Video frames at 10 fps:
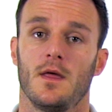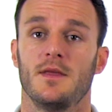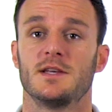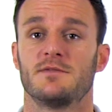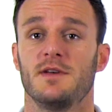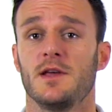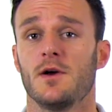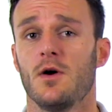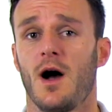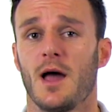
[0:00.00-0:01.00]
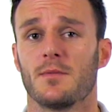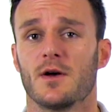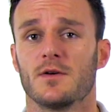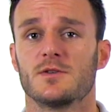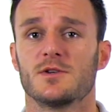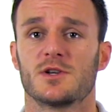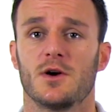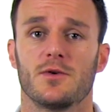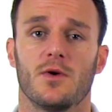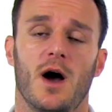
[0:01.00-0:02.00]
In this video, I'm going to
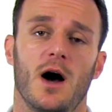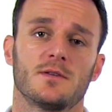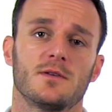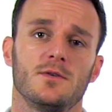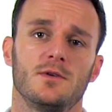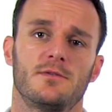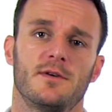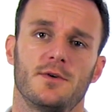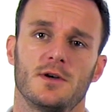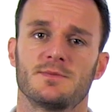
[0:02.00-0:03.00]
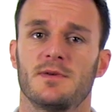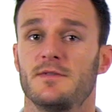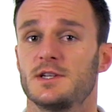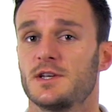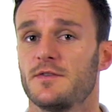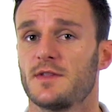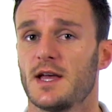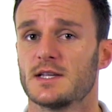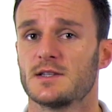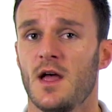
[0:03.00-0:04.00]
show you how to do the reverse pivot shift
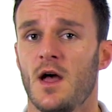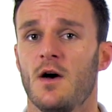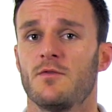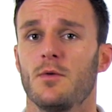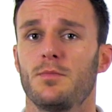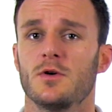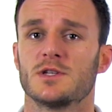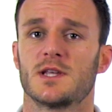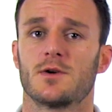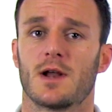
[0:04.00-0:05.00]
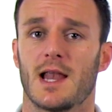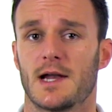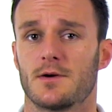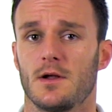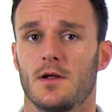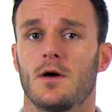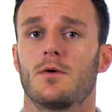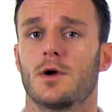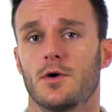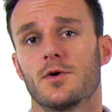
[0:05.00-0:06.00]
test for posterior lateral
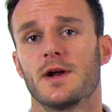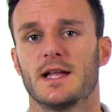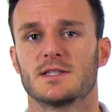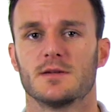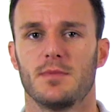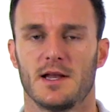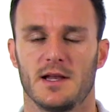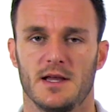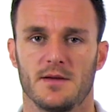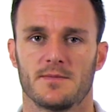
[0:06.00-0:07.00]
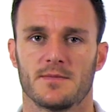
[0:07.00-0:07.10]
rotary instability.